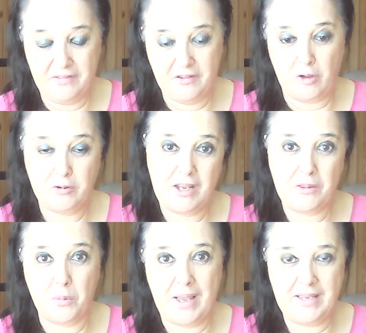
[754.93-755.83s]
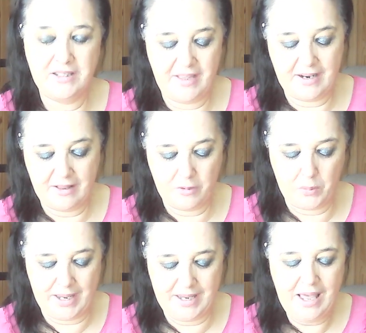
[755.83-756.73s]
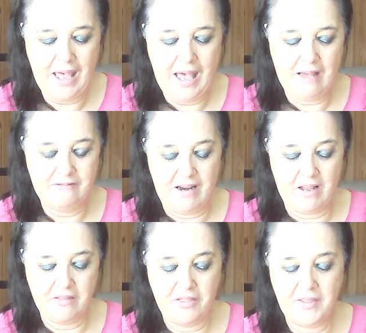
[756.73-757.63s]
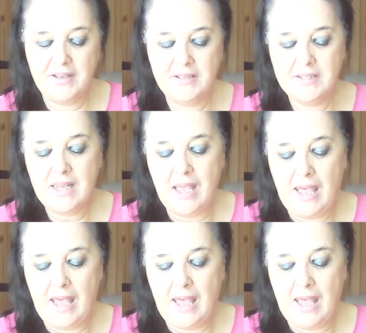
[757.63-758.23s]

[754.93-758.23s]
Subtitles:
Those other ways, that other way around things,